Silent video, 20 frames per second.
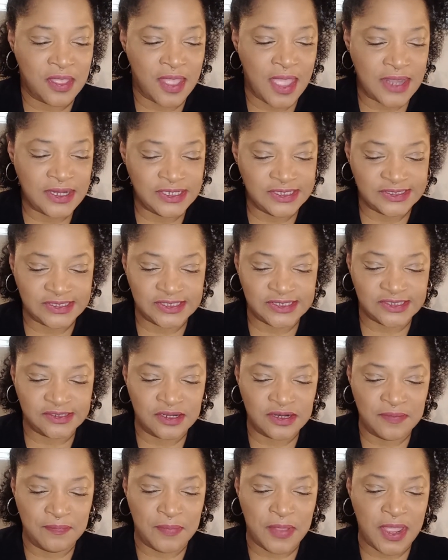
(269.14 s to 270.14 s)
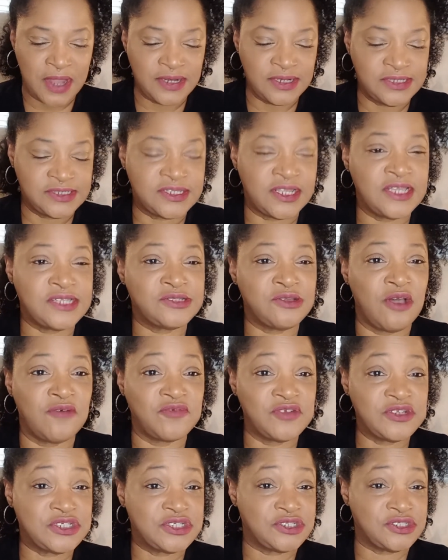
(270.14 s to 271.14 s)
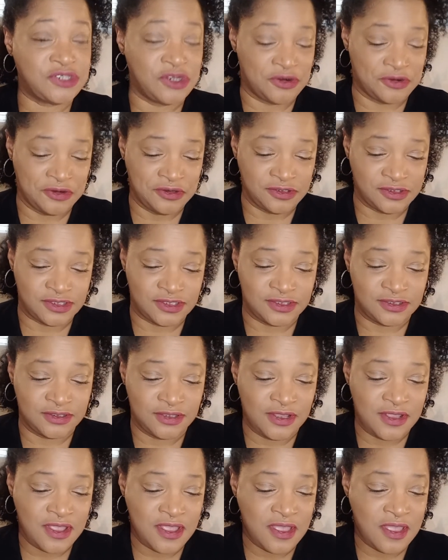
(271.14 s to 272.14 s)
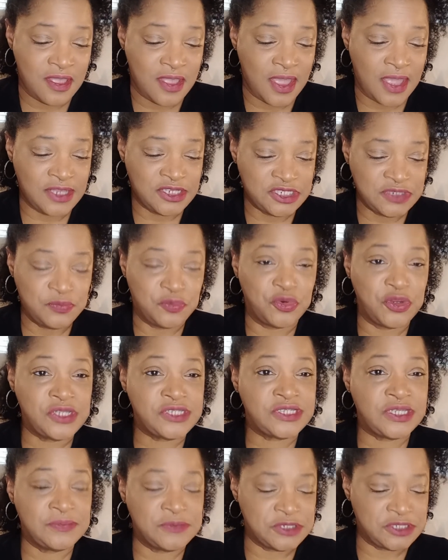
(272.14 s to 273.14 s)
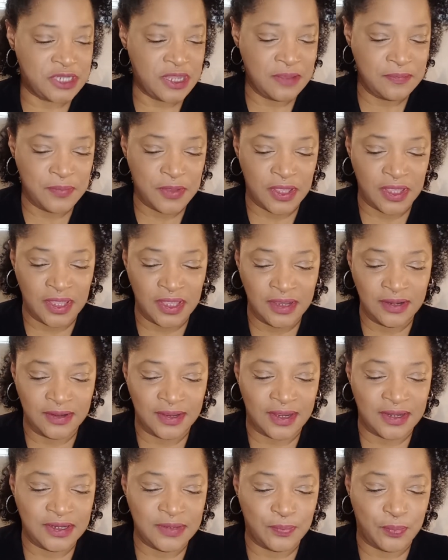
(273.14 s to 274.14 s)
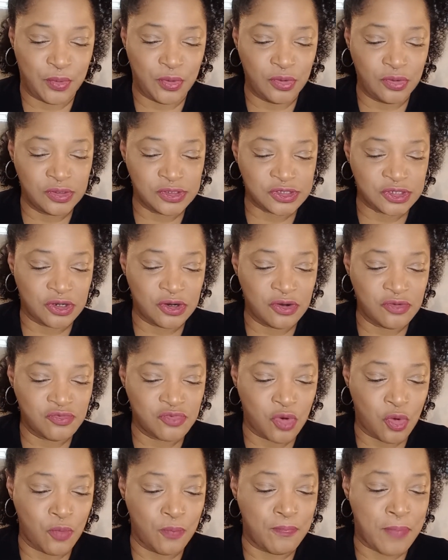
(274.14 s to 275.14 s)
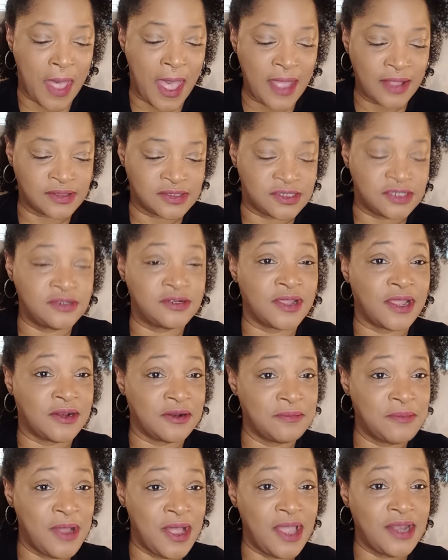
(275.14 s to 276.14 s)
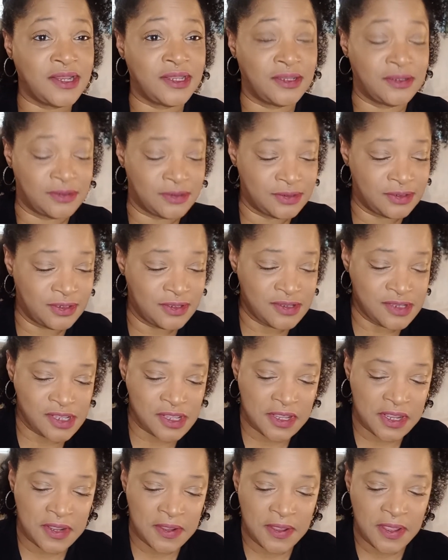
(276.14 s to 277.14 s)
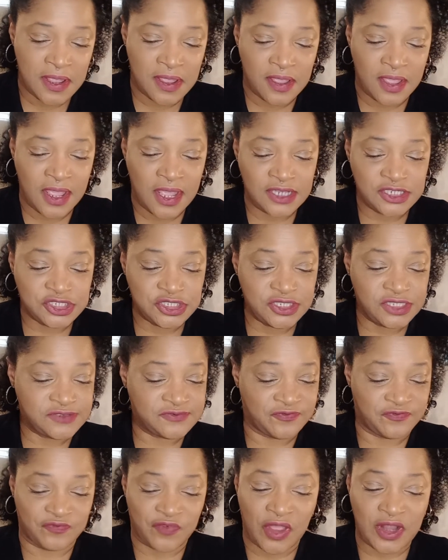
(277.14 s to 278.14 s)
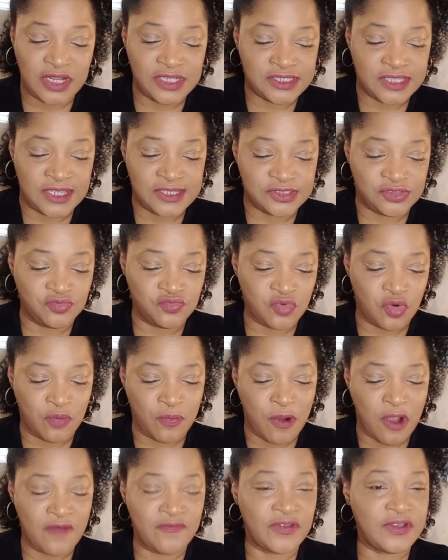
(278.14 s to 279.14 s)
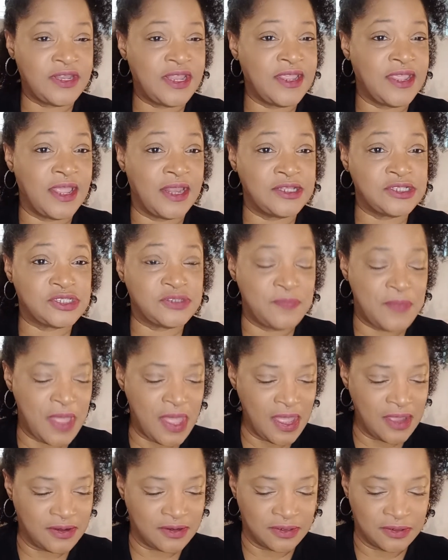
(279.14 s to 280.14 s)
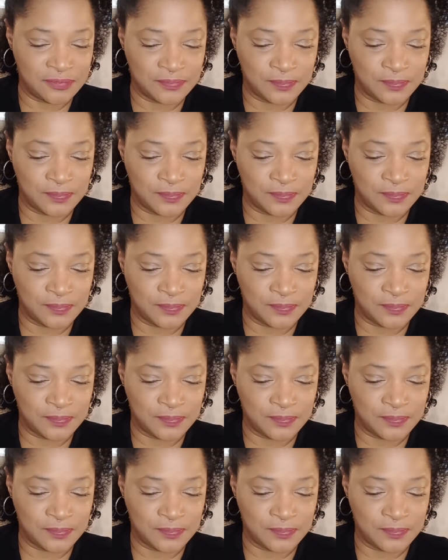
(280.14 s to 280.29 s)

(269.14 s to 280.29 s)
And he sits on the bed and he takes off his shirt and she brings him champagne and he pulls her robe back to look at her body. And she finally takes the robe off and they get into bed.